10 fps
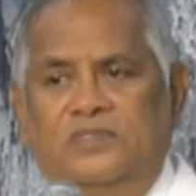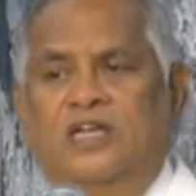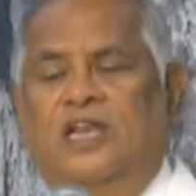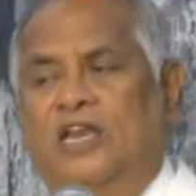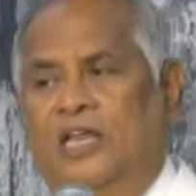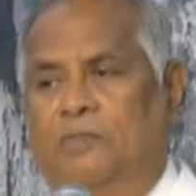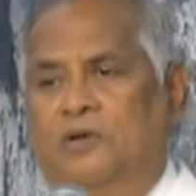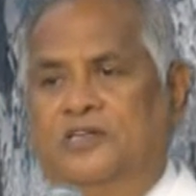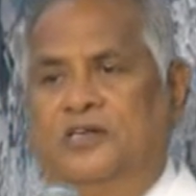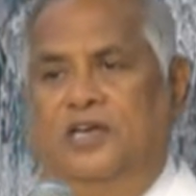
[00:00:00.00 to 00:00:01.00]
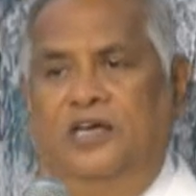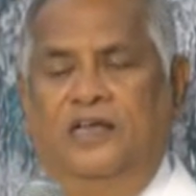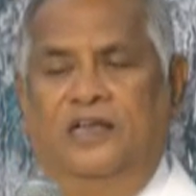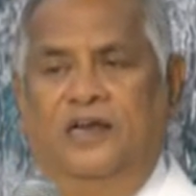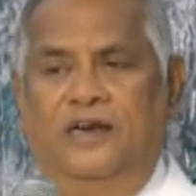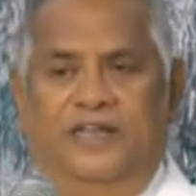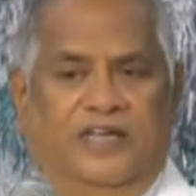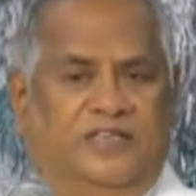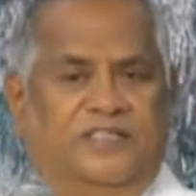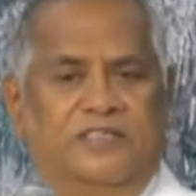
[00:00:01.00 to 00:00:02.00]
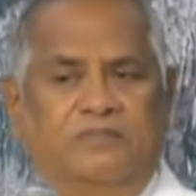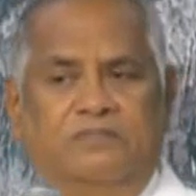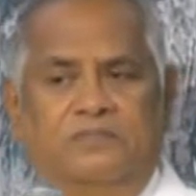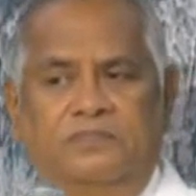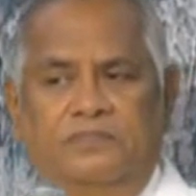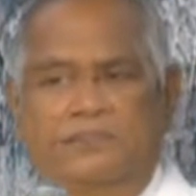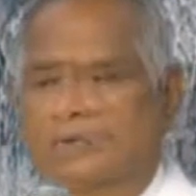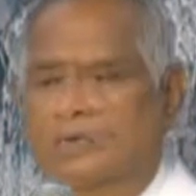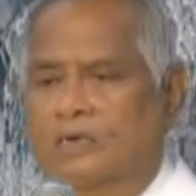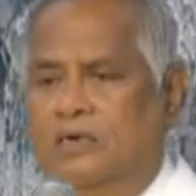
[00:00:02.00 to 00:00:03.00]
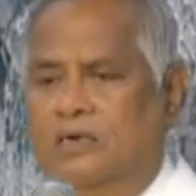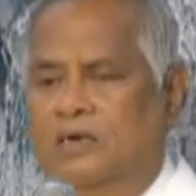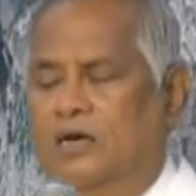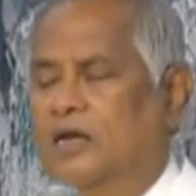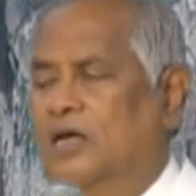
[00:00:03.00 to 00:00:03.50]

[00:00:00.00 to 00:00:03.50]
They are unable to clear a debt or